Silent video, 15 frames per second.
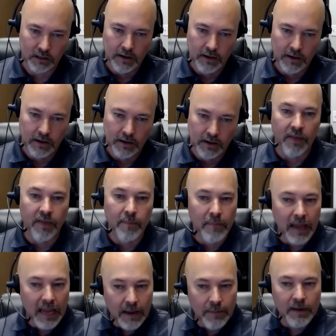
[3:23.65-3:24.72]
Now,
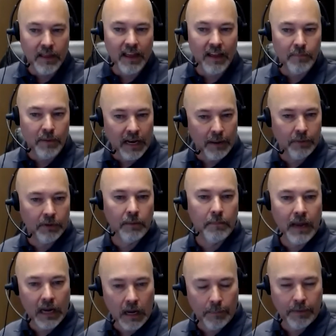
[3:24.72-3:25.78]
maybe they've been able to
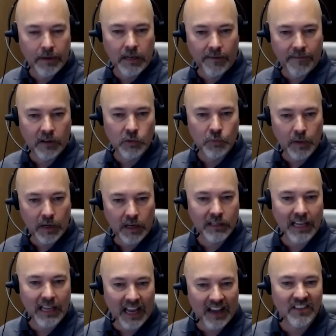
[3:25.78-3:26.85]
make up a difference because
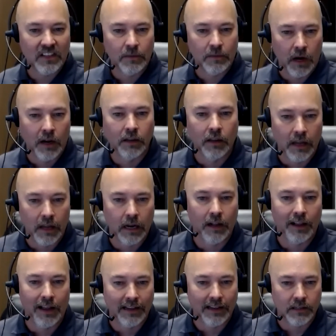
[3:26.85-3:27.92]
they have some online
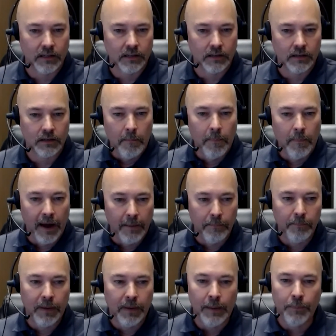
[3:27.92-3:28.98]
classes, but
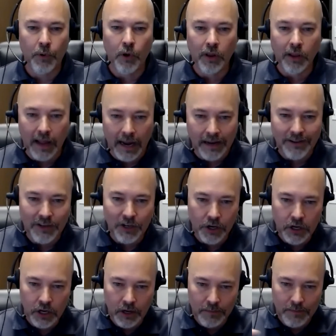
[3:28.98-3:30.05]
people like to
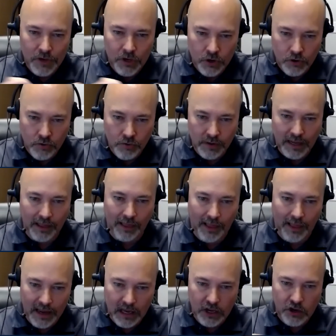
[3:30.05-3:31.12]
commune. They
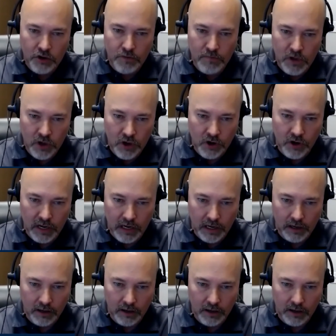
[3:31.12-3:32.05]
like community.